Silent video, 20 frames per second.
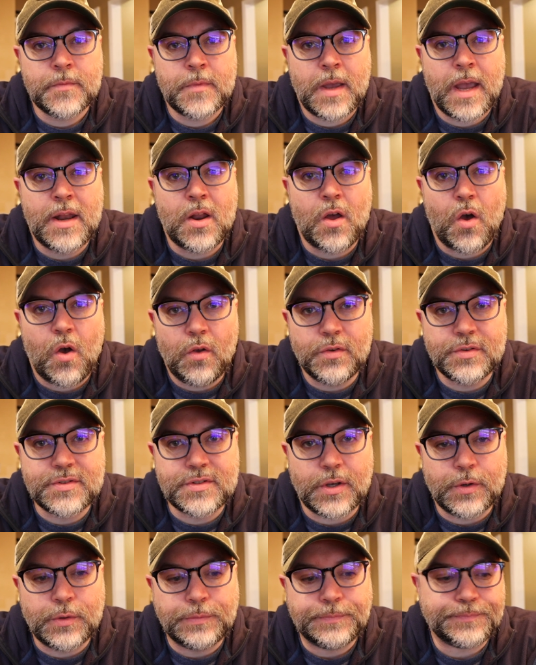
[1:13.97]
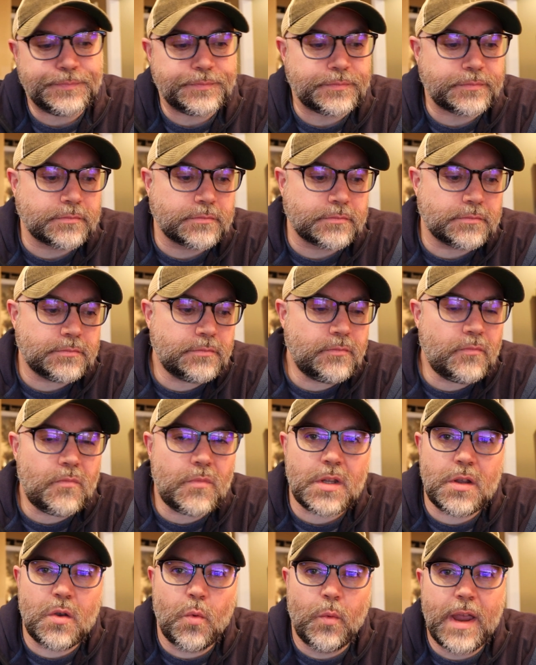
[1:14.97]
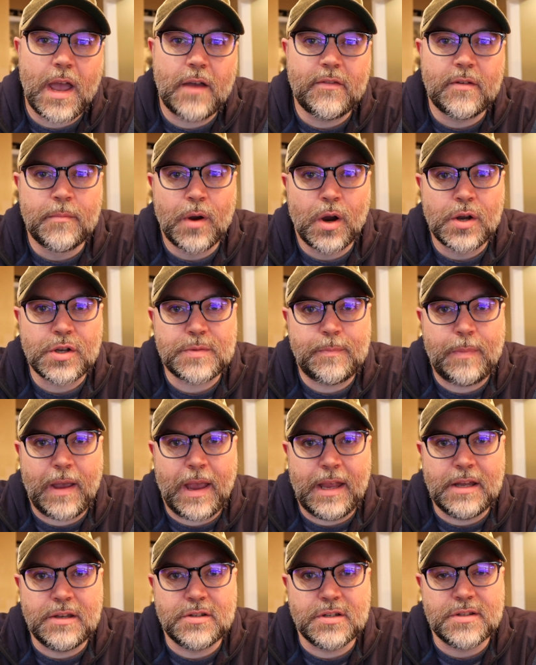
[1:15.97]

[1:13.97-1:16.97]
And also, we have a merch page,